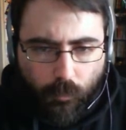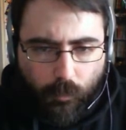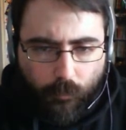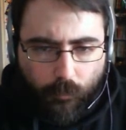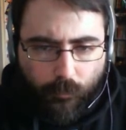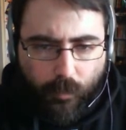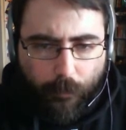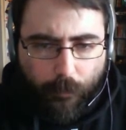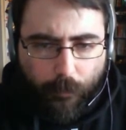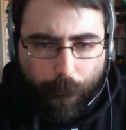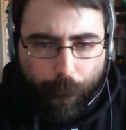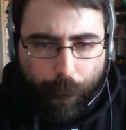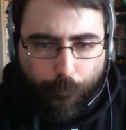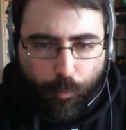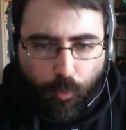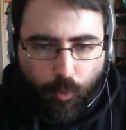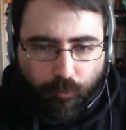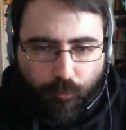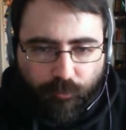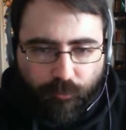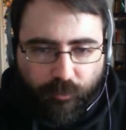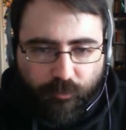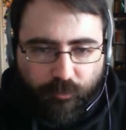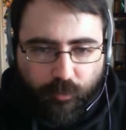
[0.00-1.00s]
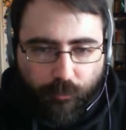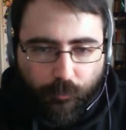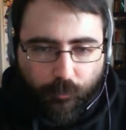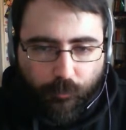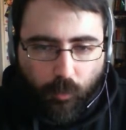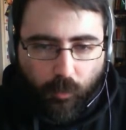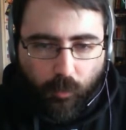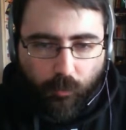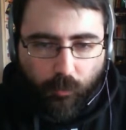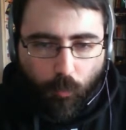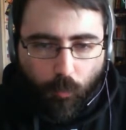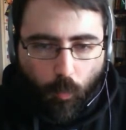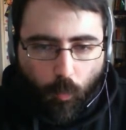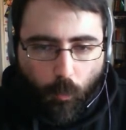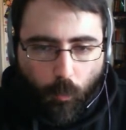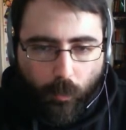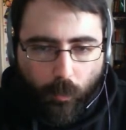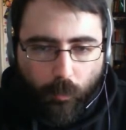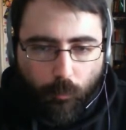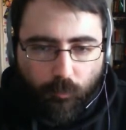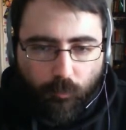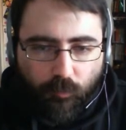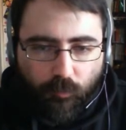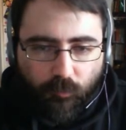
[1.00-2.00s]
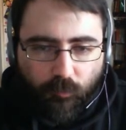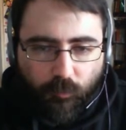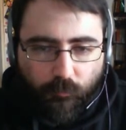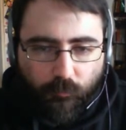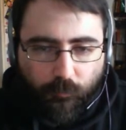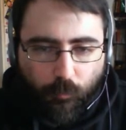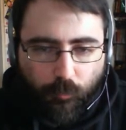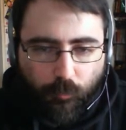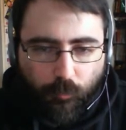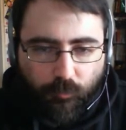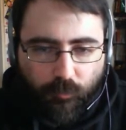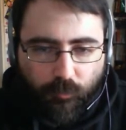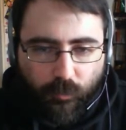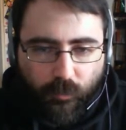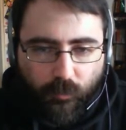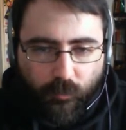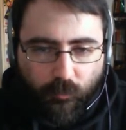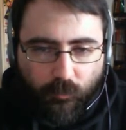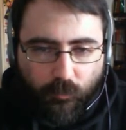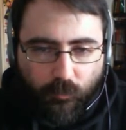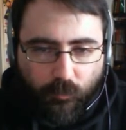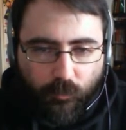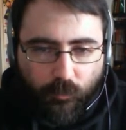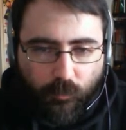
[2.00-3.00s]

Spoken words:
They push each other out of the way, which is unfortunate.